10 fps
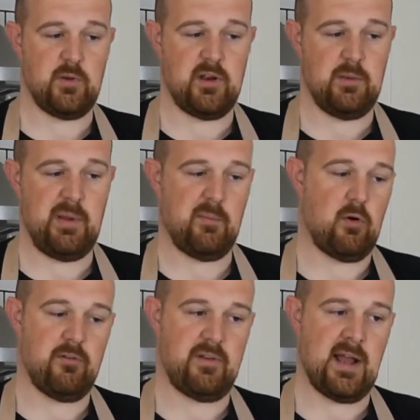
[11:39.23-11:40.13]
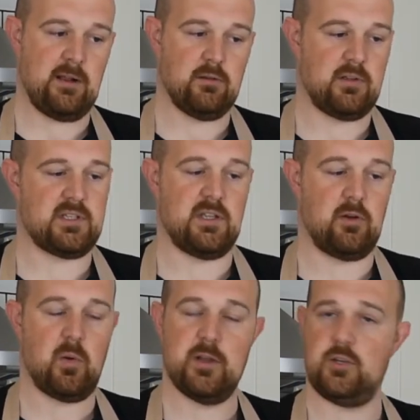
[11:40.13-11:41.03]
at a bit more of an angle because they're not
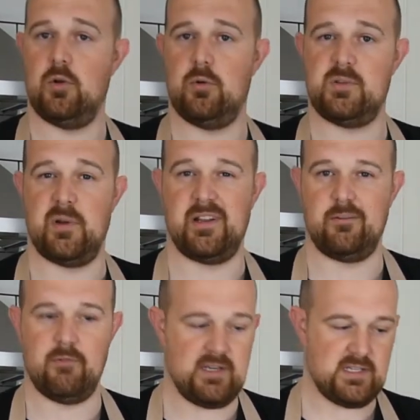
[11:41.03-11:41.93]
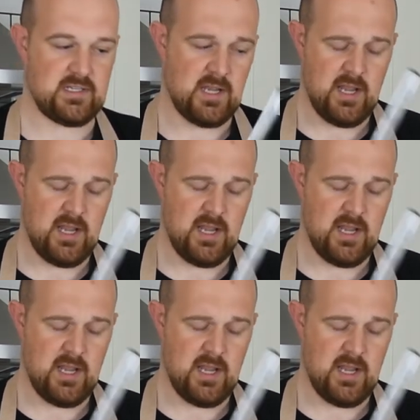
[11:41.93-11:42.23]
quite sure what 20 degrees is.